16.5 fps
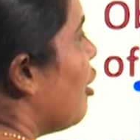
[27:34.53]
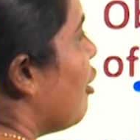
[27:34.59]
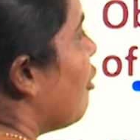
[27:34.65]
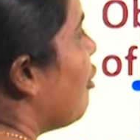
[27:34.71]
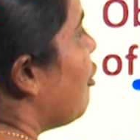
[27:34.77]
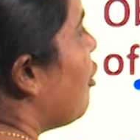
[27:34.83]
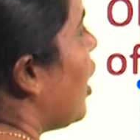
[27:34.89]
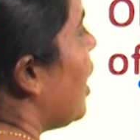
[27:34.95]

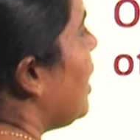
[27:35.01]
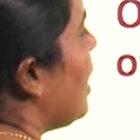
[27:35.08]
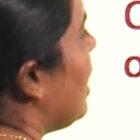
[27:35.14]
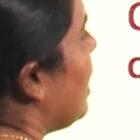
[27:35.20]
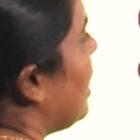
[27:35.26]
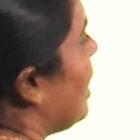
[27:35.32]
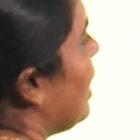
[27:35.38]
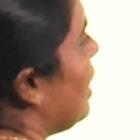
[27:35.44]

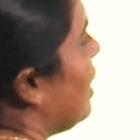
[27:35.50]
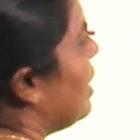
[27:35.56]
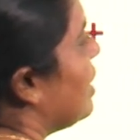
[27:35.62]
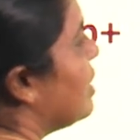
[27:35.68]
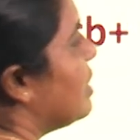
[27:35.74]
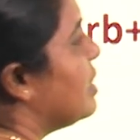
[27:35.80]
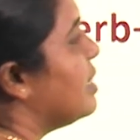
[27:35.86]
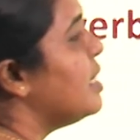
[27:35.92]
Finally,
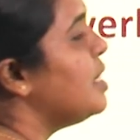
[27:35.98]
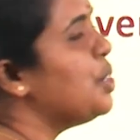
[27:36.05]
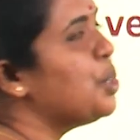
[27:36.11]
the